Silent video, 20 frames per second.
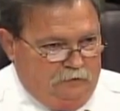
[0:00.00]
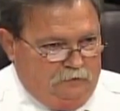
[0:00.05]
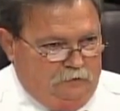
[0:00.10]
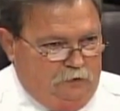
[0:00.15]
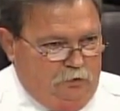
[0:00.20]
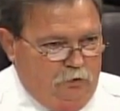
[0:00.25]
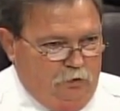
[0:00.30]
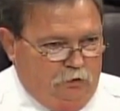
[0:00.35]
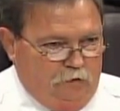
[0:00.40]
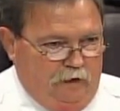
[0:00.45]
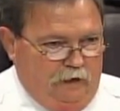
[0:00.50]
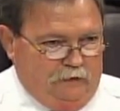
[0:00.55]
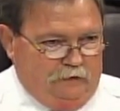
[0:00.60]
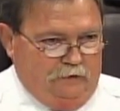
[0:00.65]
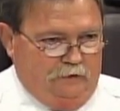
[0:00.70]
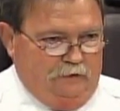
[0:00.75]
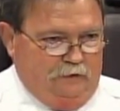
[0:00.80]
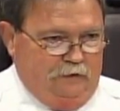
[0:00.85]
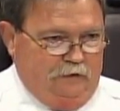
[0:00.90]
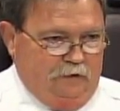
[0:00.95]
do it right
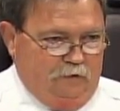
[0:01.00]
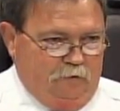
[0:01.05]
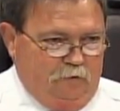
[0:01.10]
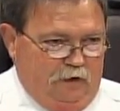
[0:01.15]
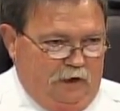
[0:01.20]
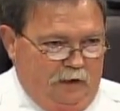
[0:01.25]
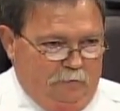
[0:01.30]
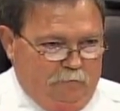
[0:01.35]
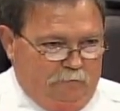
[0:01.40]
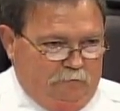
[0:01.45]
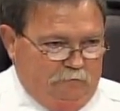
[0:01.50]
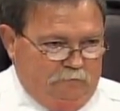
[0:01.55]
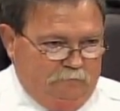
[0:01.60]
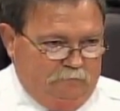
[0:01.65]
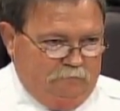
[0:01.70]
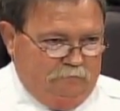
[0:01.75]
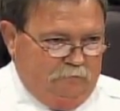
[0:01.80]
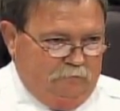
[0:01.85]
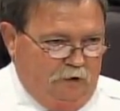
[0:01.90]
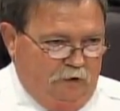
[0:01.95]
then and there while I'm
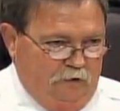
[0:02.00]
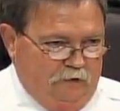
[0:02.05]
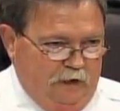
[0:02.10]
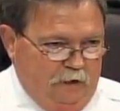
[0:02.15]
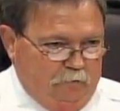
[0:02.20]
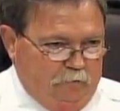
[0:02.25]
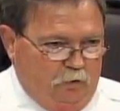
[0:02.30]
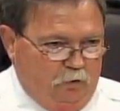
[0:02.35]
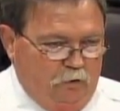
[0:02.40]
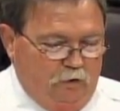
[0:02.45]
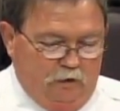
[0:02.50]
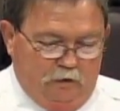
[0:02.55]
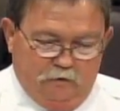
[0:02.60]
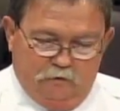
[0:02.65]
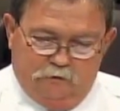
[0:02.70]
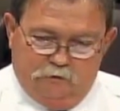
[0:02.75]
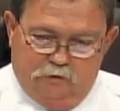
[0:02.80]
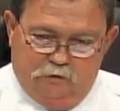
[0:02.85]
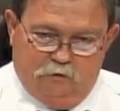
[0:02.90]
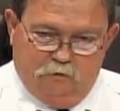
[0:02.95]
on that point,
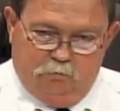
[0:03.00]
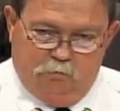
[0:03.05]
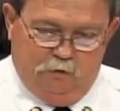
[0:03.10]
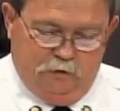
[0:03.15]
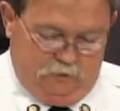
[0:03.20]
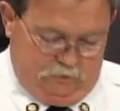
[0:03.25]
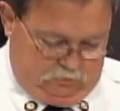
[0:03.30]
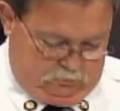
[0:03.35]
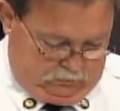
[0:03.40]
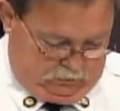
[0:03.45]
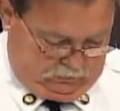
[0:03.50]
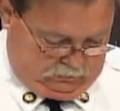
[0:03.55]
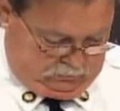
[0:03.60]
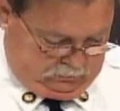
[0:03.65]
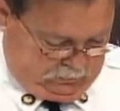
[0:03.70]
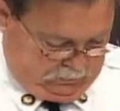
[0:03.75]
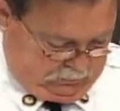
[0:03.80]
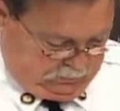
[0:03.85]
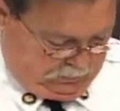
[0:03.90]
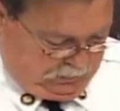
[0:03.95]
so please don't
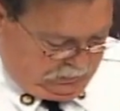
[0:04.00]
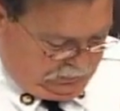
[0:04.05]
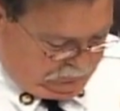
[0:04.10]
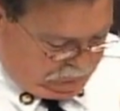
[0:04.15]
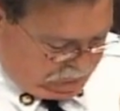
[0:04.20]
hesitate to ask.